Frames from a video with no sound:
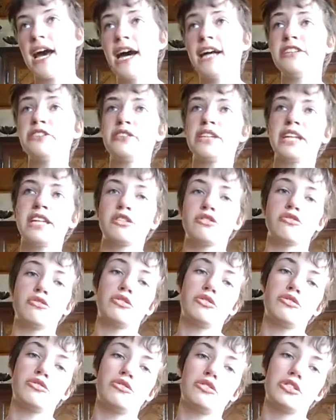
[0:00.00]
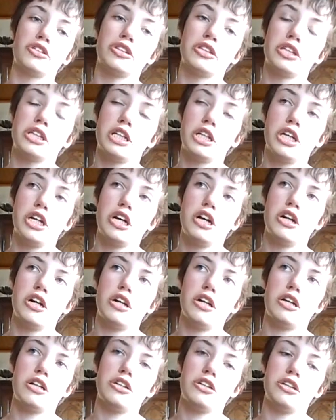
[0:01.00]
had to cancel her tour
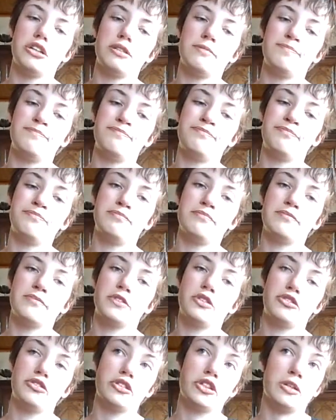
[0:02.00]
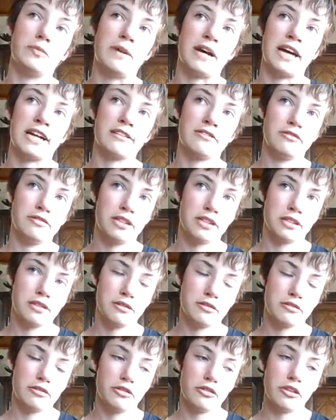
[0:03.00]
to go back
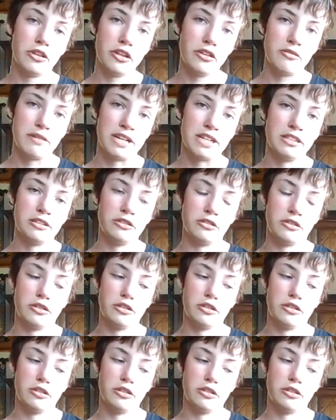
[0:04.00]
to the US